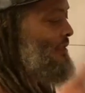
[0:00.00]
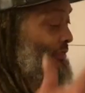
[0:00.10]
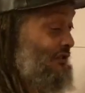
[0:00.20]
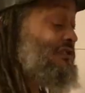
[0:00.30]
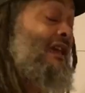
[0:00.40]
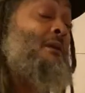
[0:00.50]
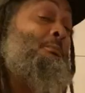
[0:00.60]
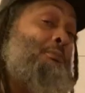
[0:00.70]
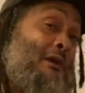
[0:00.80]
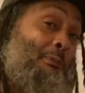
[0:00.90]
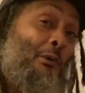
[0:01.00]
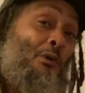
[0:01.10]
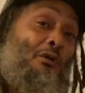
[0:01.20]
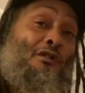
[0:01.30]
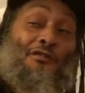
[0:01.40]
The same people
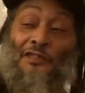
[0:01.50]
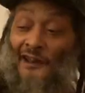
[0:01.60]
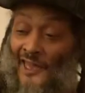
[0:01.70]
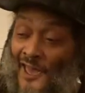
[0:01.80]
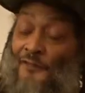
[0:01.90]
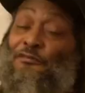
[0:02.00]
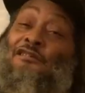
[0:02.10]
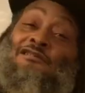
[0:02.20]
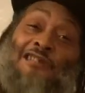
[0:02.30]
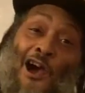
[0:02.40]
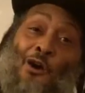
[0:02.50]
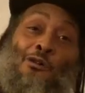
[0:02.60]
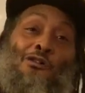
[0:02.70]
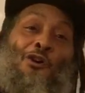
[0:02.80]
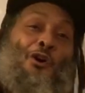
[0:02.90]
that have this doubt,
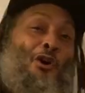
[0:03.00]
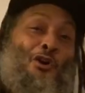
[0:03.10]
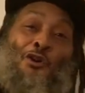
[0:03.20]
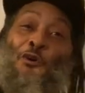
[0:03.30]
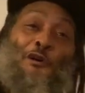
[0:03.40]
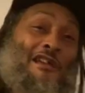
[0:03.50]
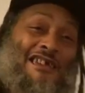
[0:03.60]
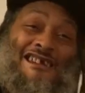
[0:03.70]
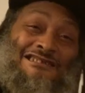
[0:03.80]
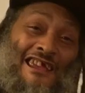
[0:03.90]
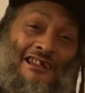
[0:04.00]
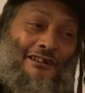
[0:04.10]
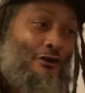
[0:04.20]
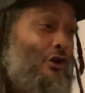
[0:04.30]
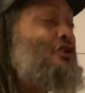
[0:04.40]

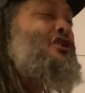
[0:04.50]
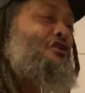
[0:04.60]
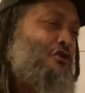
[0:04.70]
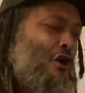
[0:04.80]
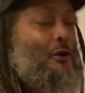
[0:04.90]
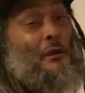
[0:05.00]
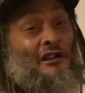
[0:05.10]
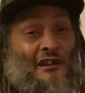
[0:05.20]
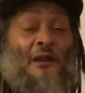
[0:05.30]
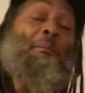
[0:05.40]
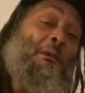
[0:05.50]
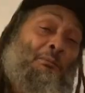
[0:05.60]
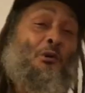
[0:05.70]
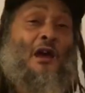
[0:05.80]
coincidentally or concurrently to be more